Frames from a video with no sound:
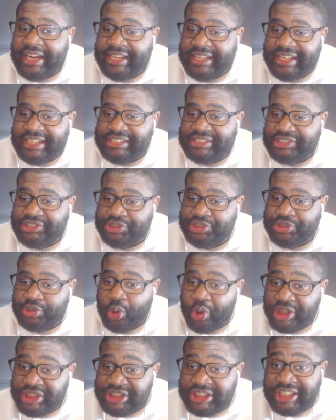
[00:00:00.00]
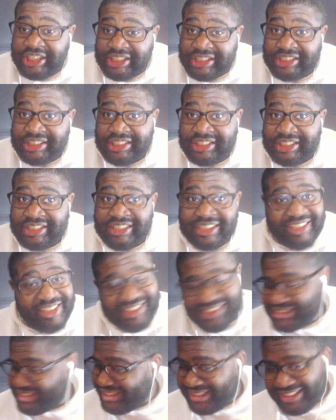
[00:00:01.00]
against Georgia?
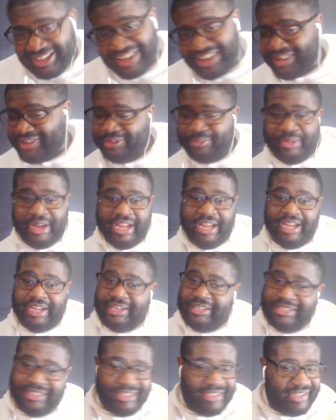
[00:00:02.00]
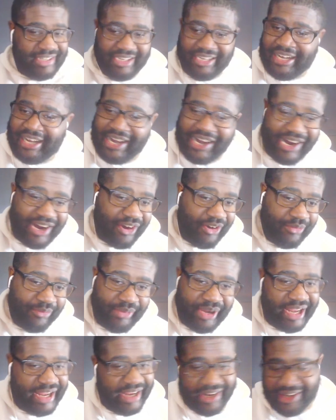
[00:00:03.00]
Oh man,
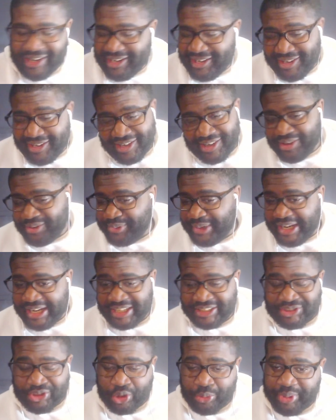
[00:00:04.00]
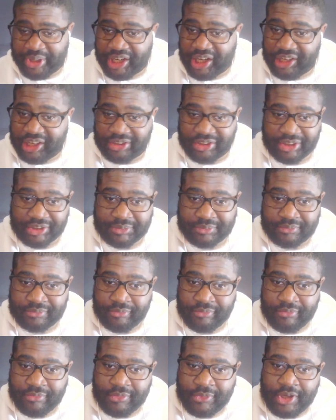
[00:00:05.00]
that's gonna be ugly.
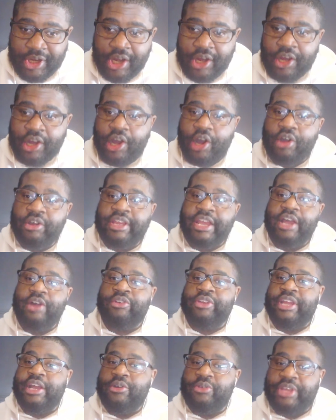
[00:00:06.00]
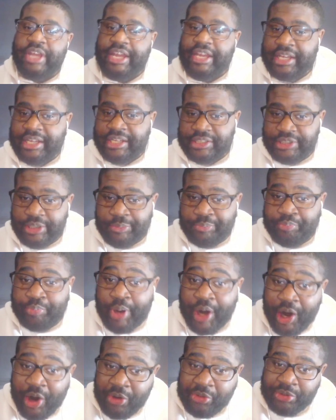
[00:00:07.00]
Okay. The
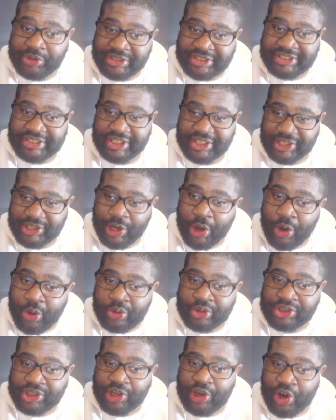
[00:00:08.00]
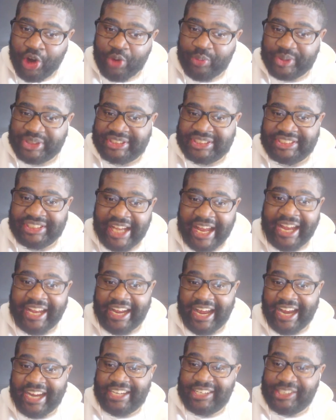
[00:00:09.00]
Pokes, Oklahoma State
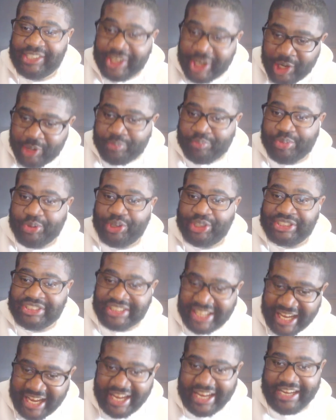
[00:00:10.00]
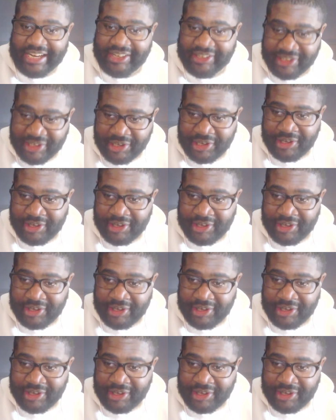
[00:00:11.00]
at number 10.